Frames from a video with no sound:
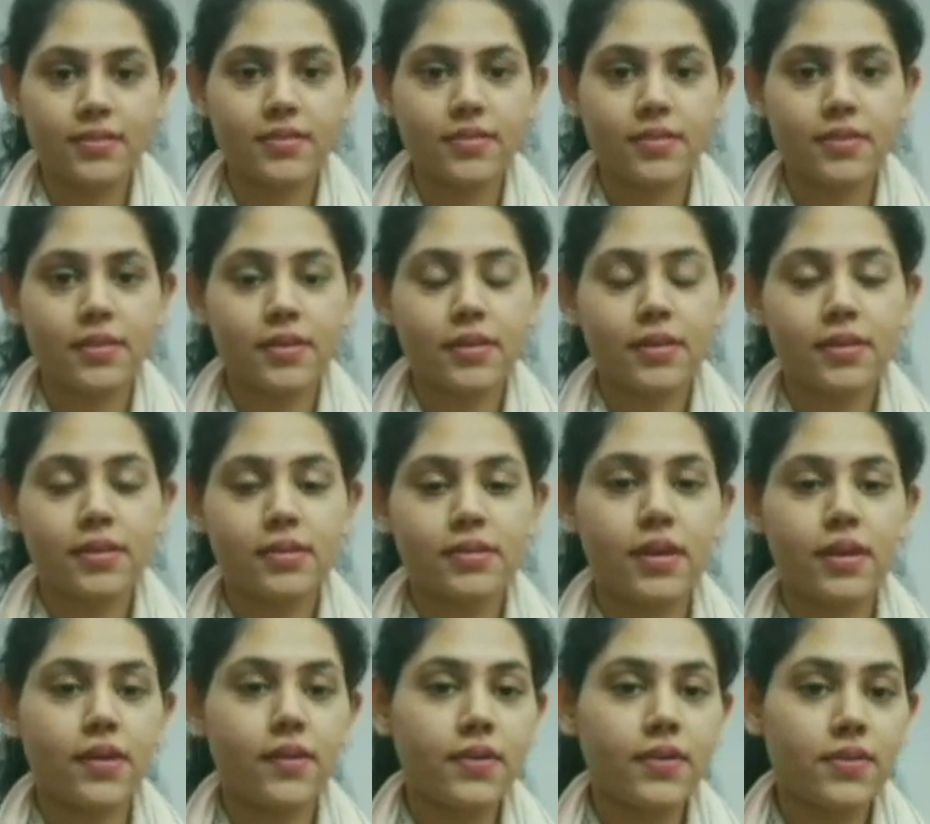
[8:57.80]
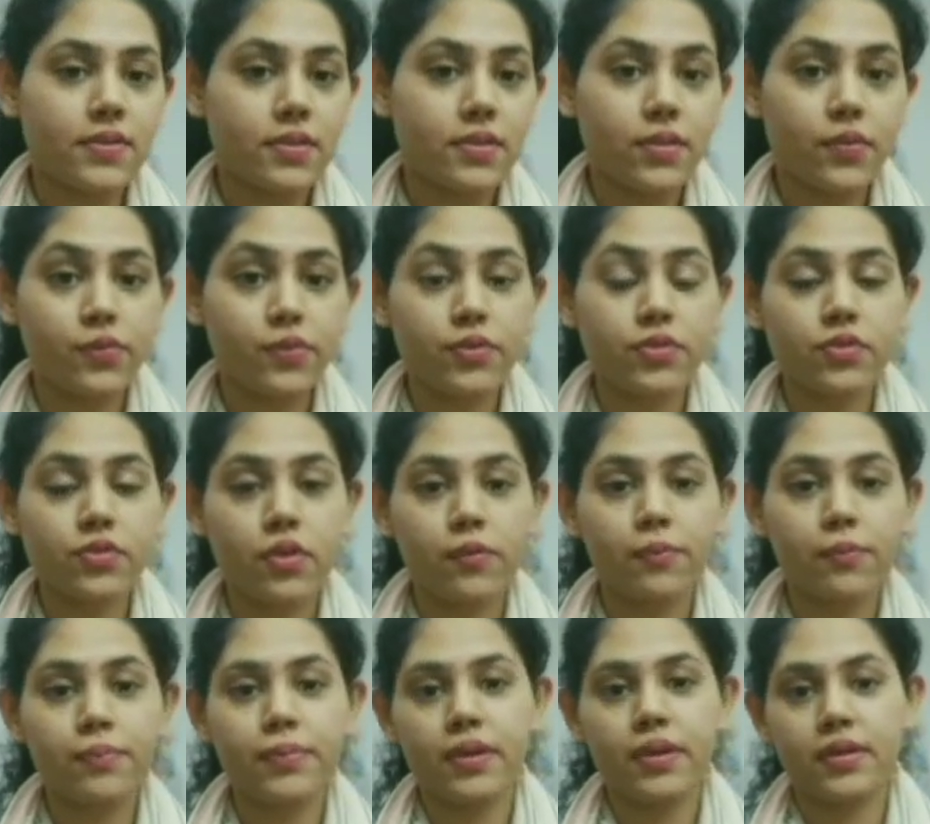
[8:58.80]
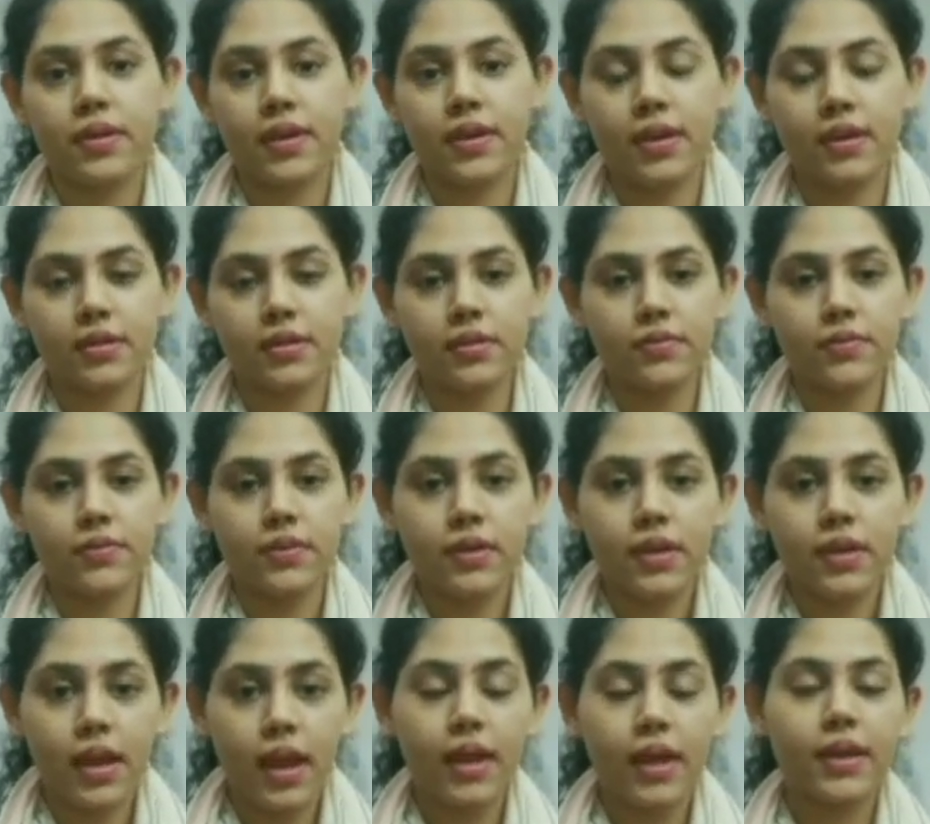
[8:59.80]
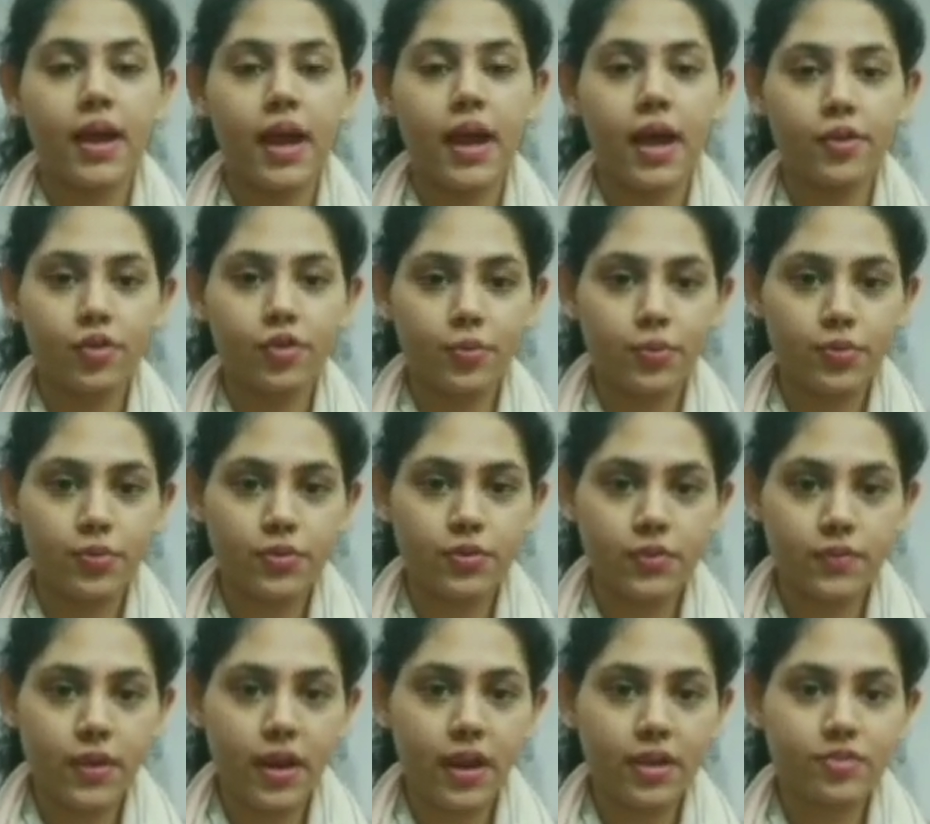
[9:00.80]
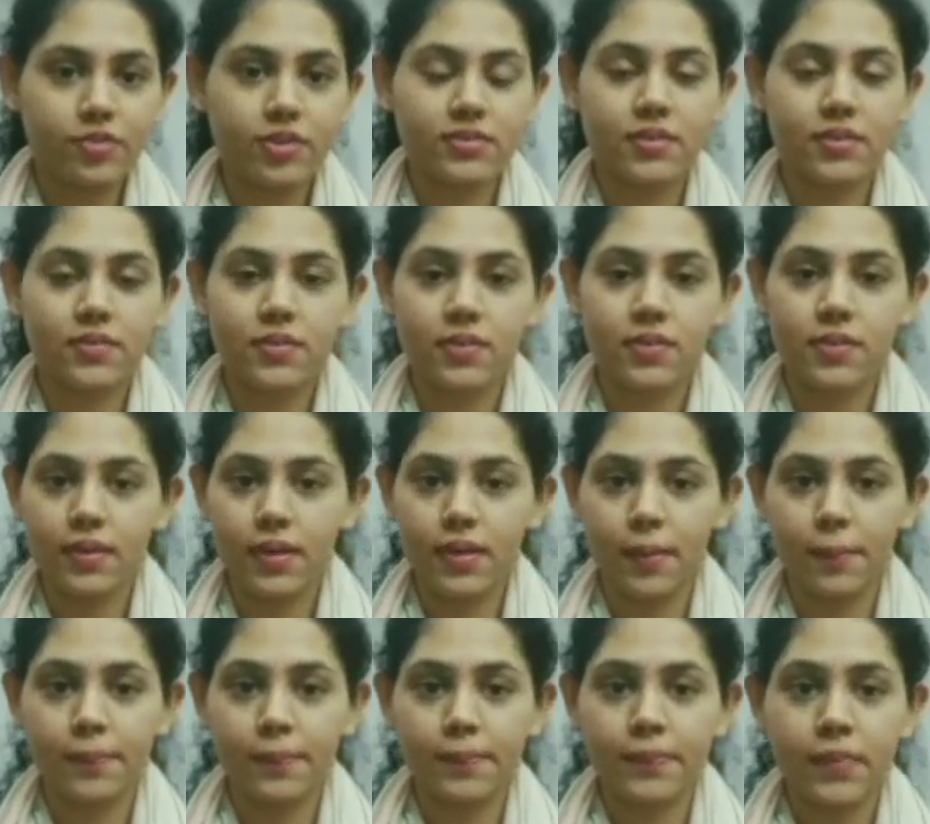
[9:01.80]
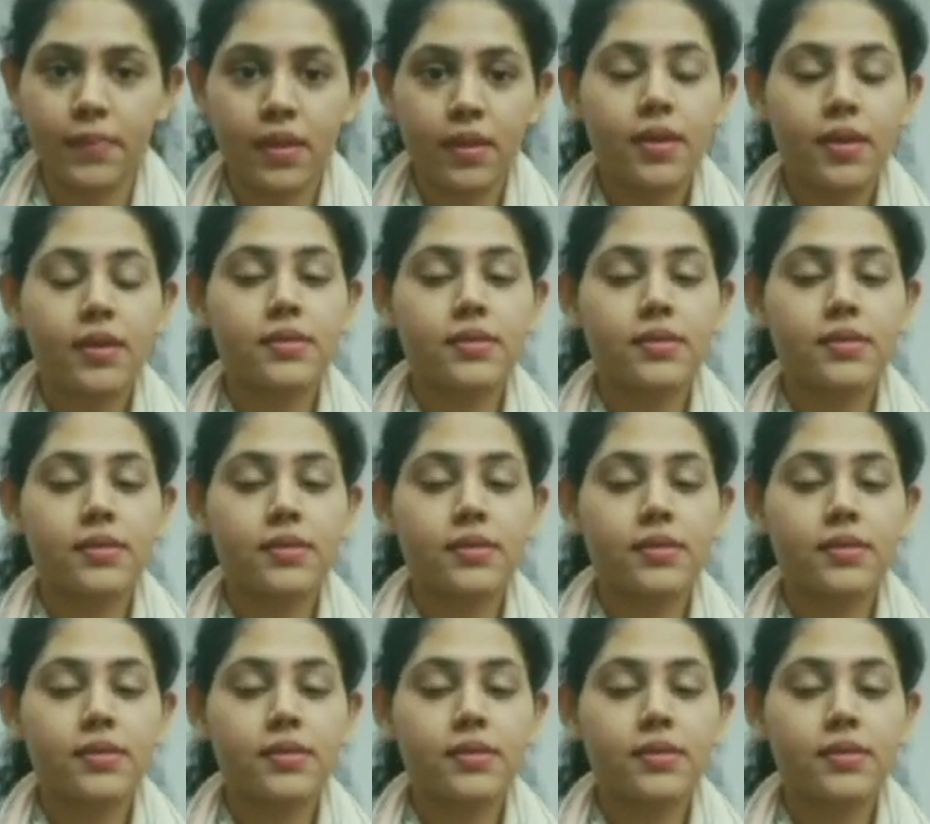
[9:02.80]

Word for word: Yes, there is a difference of predicative and attributive adjectives in them.